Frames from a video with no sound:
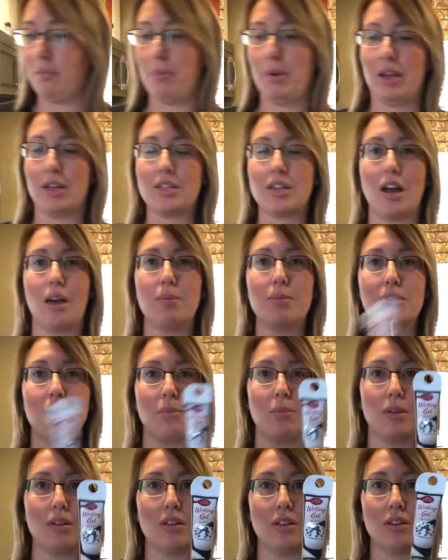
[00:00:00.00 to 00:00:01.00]
picked up some
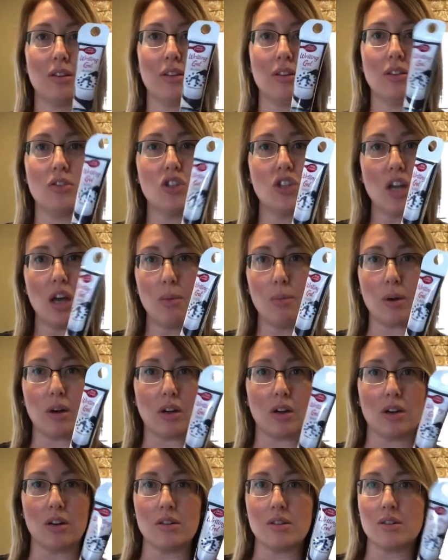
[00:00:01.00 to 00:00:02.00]
of the little gel
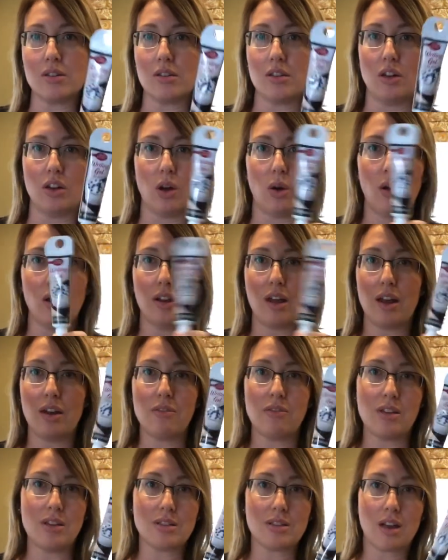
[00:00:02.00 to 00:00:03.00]
markers. You know, a lot of
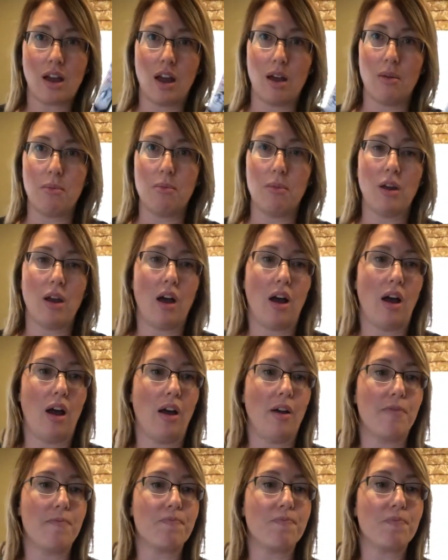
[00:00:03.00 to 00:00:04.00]
these come
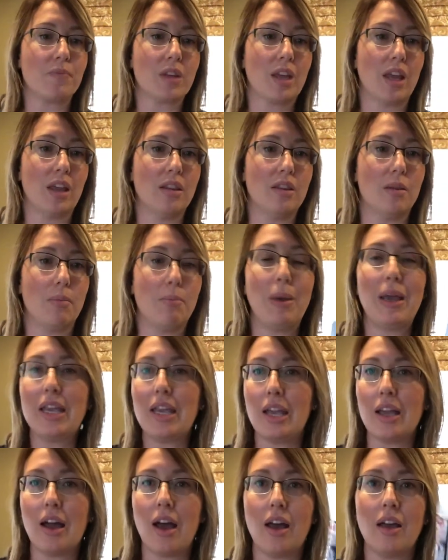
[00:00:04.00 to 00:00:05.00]
in the
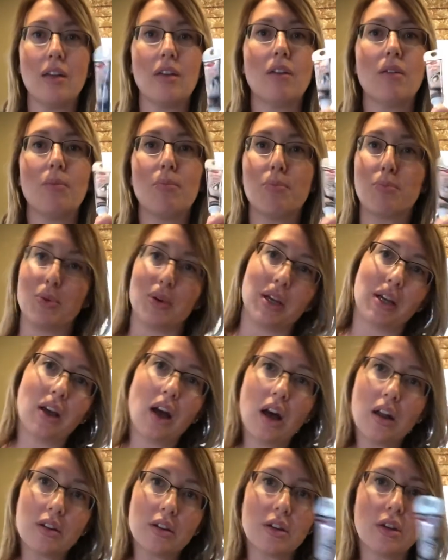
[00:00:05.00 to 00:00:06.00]
baking aisle
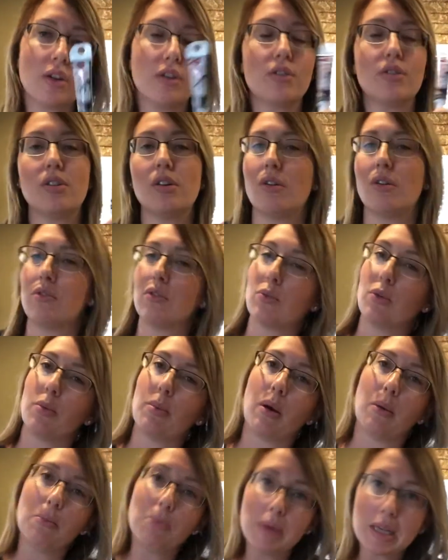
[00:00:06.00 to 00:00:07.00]
pre-colored, so you don't have to worry
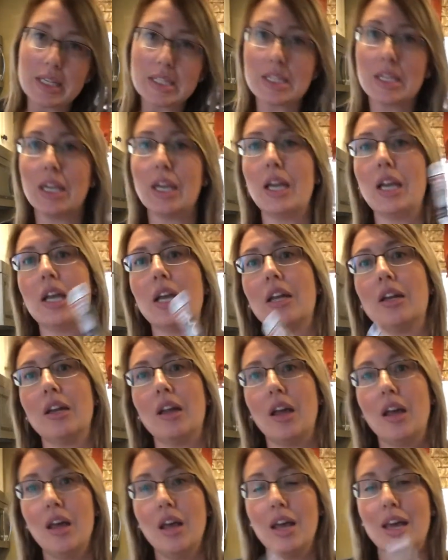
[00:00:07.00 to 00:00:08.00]
about mixing and
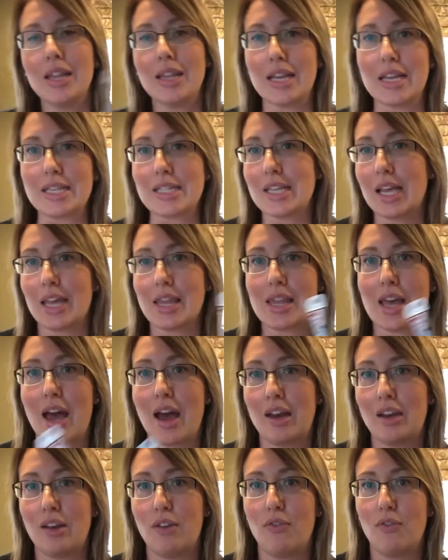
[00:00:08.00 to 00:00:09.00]
things like
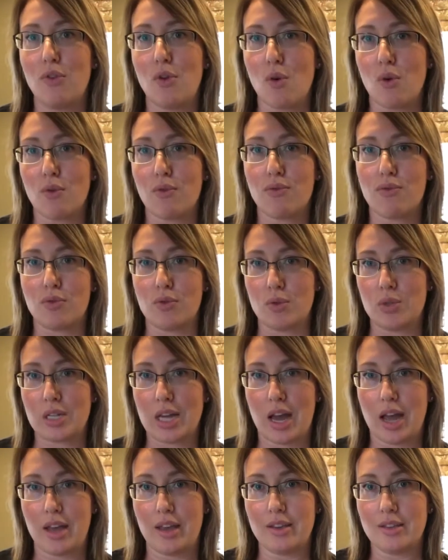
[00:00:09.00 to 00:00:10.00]
that for your food
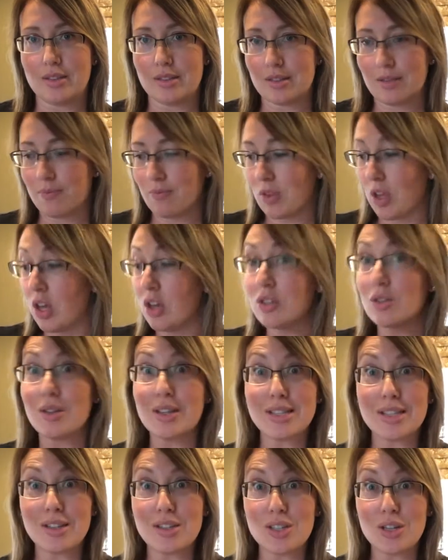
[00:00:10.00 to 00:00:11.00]
dyes. So
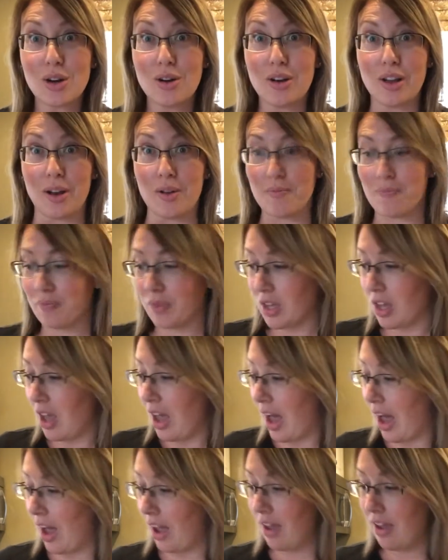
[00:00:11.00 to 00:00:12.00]
let's get started.
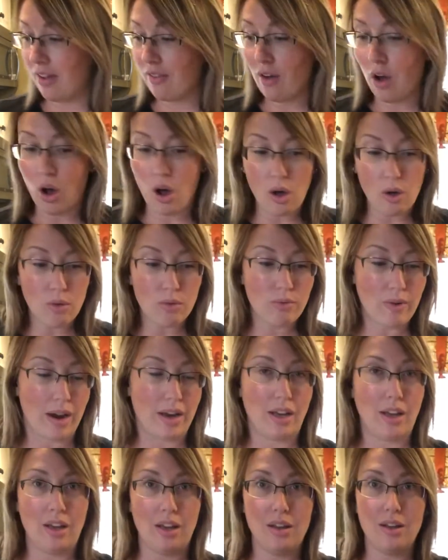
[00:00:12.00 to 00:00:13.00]
I have
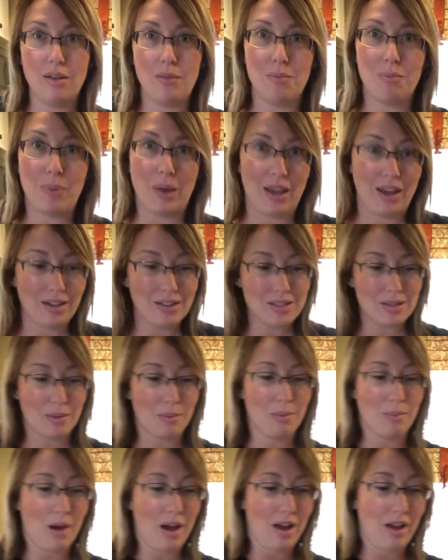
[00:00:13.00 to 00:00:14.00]
already baked
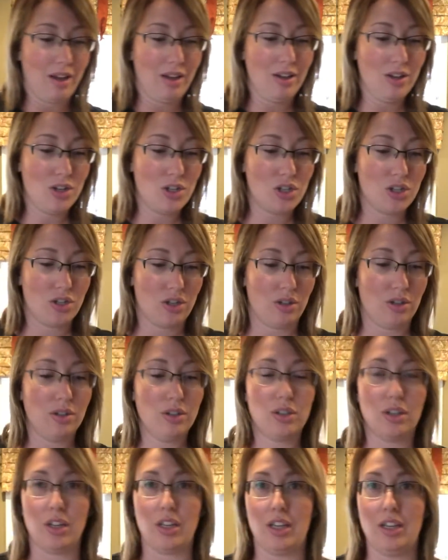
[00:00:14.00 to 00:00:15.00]
my sugar
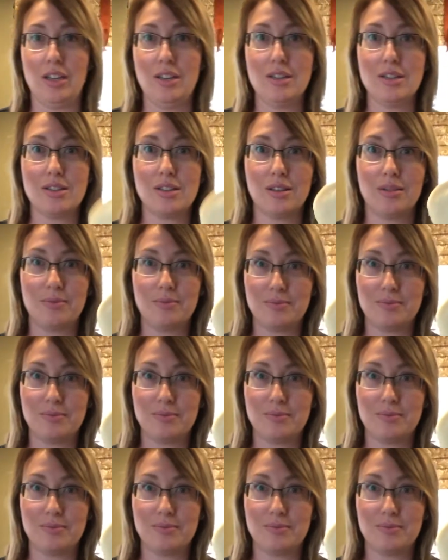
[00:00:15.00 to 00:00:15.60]
cookies.